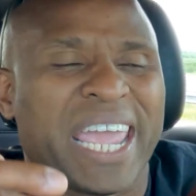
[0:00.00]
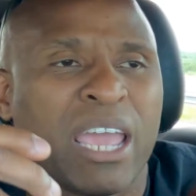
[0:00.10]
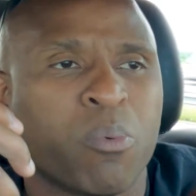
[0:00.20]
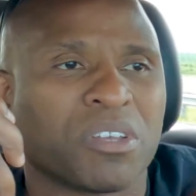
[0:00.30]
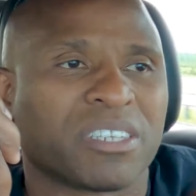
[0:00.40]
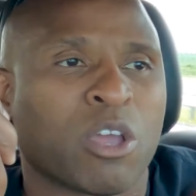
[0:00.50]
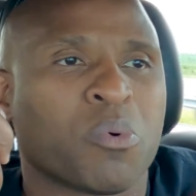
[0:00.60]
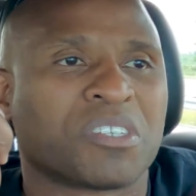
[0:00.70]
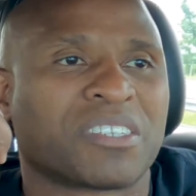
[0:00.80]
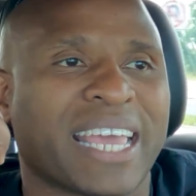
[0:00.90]
it was it
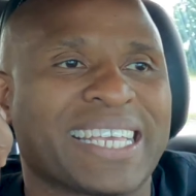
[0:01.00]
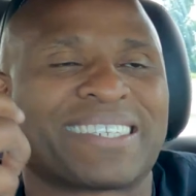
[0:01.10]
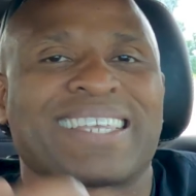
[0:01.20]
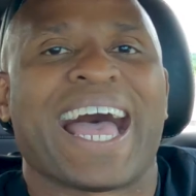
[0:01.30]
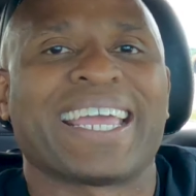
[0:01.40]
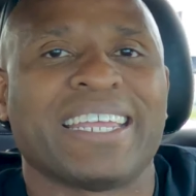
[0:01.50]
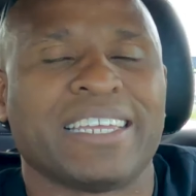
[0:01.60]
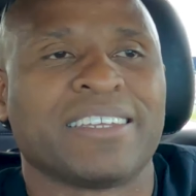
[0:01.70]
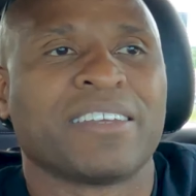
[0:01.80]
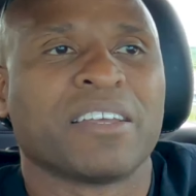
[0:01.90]
was
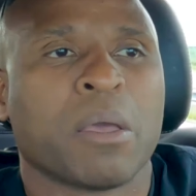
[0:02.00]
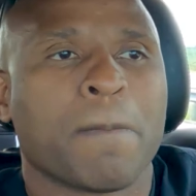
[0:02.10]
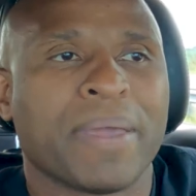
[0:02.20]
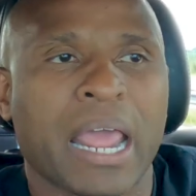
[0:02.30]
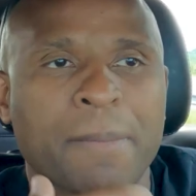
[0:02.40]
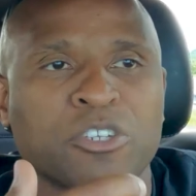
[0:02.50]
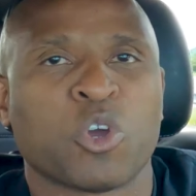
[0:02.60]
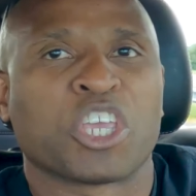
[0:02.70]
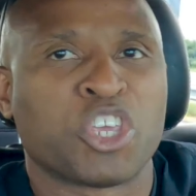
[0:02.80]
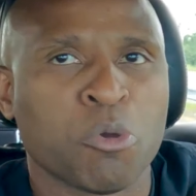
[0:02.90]
exciting being able
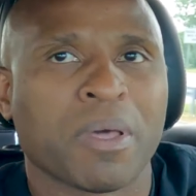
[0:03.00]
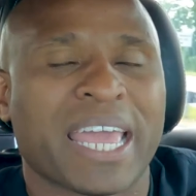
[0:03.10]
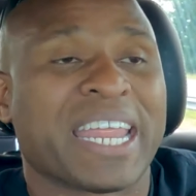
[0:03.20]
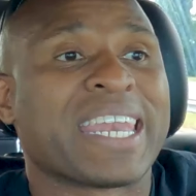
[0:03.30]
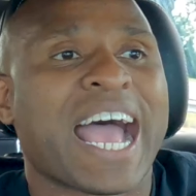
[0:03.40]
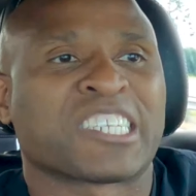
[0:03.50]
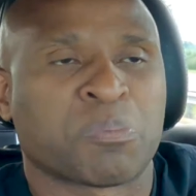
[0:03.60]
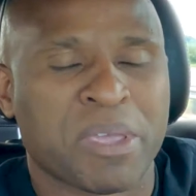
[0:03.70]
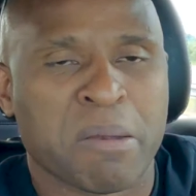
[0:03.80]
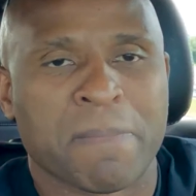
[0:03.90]
to accumulate and not
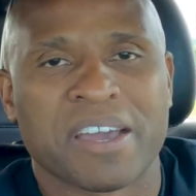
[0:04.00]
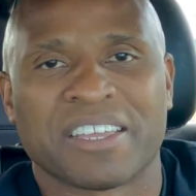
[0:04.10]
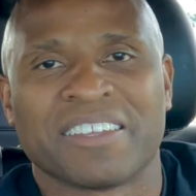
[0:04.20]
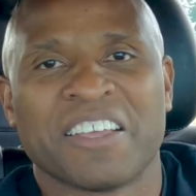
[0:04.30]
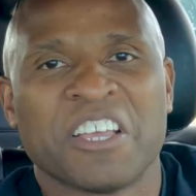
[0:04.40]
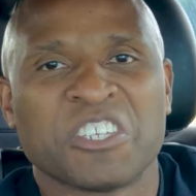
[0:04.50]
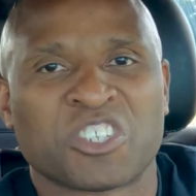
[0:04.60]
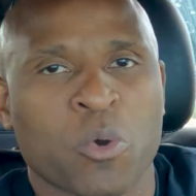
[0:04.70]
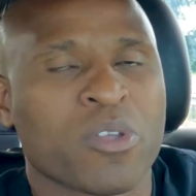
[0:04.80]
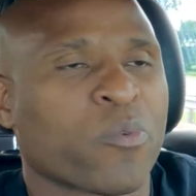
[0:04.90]
spend money.
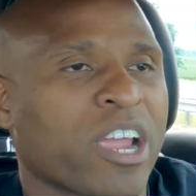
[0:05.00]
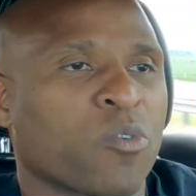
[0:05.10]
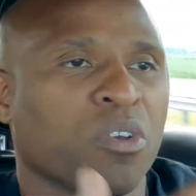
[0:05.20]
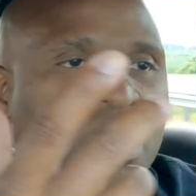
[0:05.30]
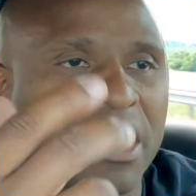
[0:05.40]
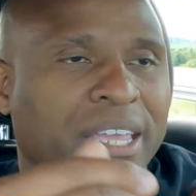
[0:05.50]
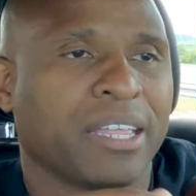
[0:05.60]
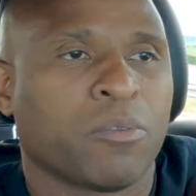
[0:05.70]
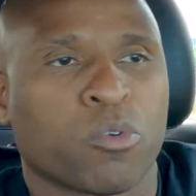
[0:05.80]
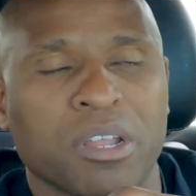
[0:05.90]
So we ran really
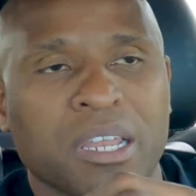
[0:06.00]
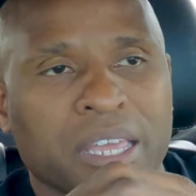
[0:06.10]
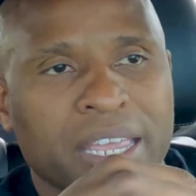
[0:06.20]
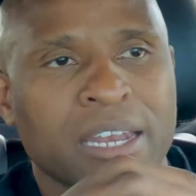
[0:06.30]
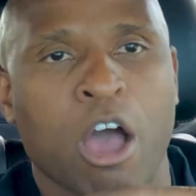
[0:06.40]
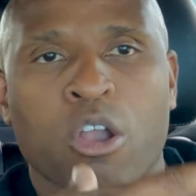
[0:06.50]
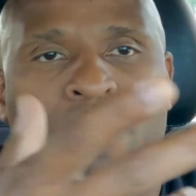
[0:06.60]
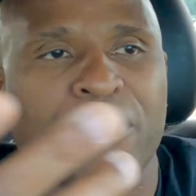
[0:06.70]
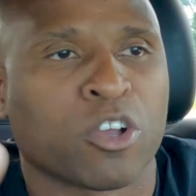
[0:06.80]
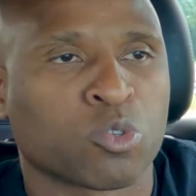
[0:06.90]
lean, really lean. All
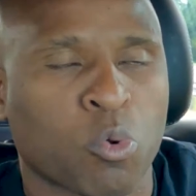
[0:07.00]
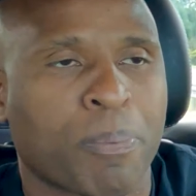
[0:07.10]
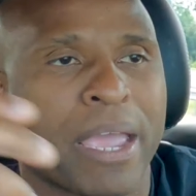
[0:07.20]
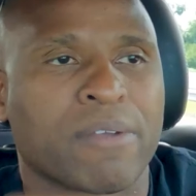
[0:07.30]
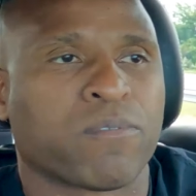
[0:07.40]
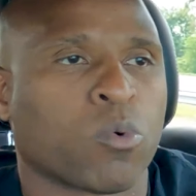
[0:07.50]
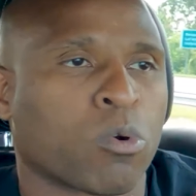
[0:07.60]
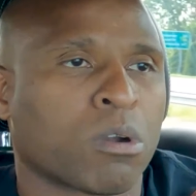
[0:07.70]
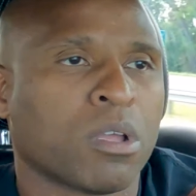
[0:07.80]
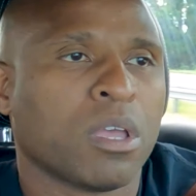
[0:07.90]
our vehicles were paid
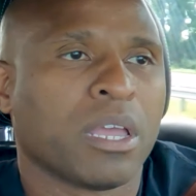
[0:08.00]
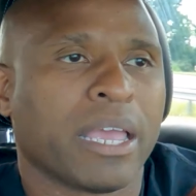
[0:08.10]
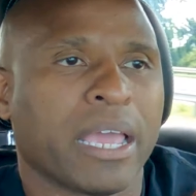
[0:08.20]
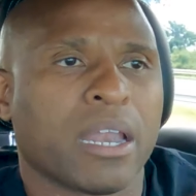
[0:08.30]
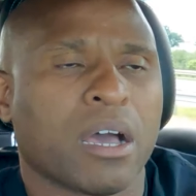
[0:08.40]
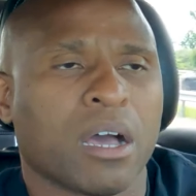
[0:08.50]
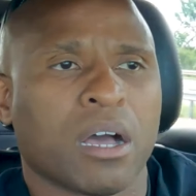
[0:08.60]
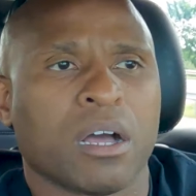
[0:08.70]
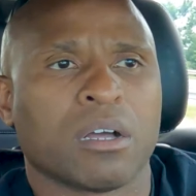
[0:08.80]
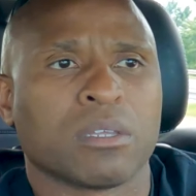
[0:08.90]
for, and
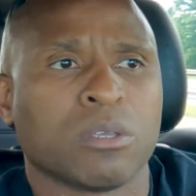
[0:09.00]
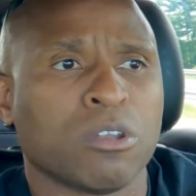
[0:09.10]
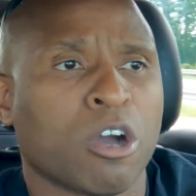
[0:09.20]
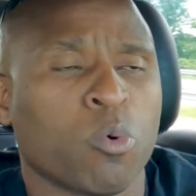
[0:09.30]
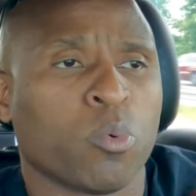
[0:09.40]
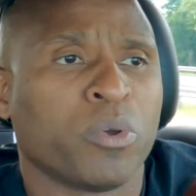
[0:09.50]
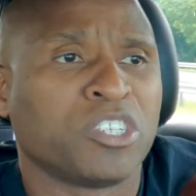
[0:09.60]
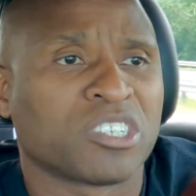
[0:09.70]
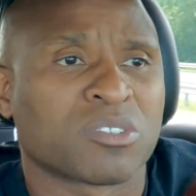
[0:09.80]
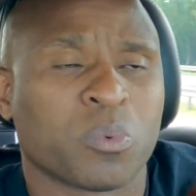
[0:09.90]
uh, you know we
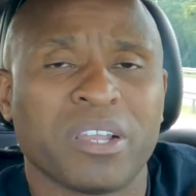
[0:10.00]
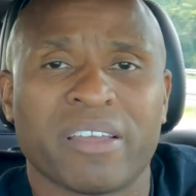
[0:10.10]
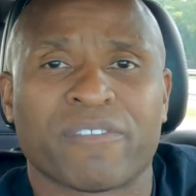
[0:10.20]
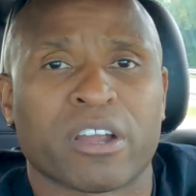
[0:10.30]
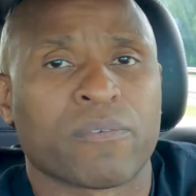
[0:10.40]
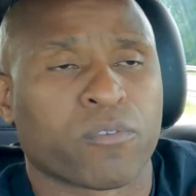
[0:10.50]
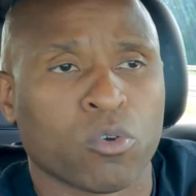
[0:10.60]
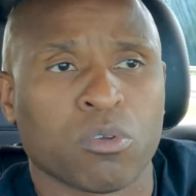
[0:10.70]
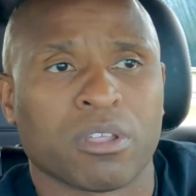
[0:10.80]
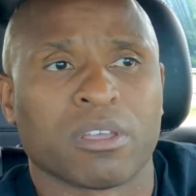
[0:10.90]
just we lived very
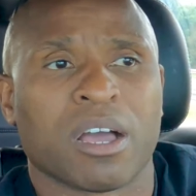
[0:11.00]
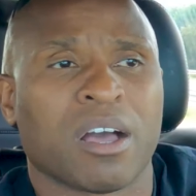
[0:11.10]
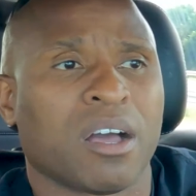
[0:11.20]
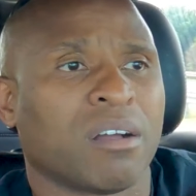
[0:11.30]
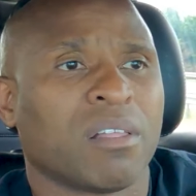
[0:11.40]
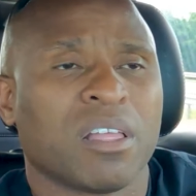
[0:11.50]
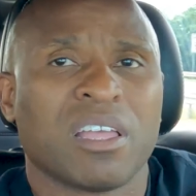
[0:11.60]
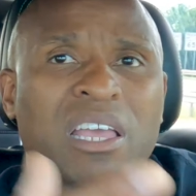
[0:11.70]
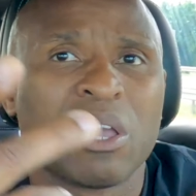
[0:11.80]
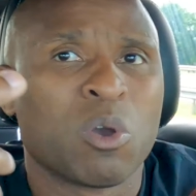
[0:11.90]
frugally. Uh,
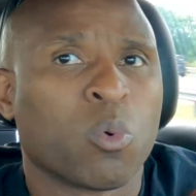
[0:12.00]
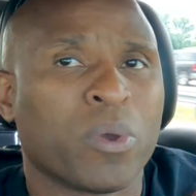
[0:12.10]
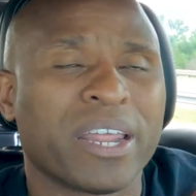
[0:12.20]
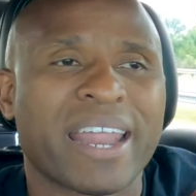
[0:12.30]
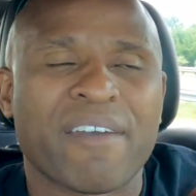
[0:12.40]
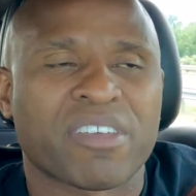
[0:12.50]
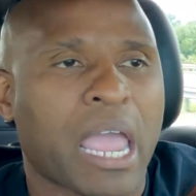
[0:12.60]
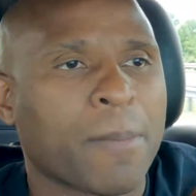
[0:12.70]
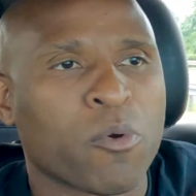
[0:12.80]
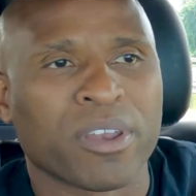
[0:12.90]
we didn't have
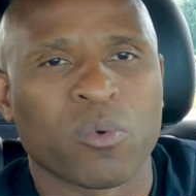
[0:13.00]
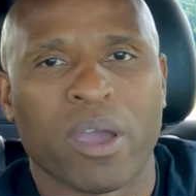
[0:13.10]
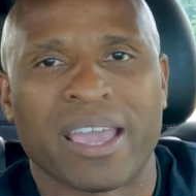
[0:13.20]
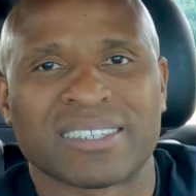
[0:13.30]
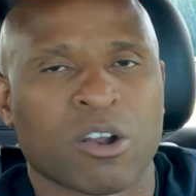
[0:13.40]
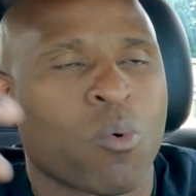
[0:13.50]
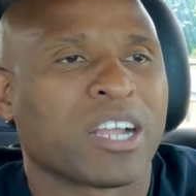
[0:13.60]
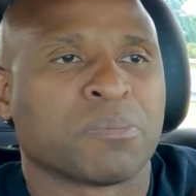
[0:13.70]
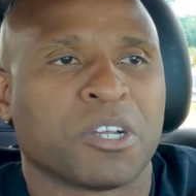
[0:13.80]
cable anyways. I don't watch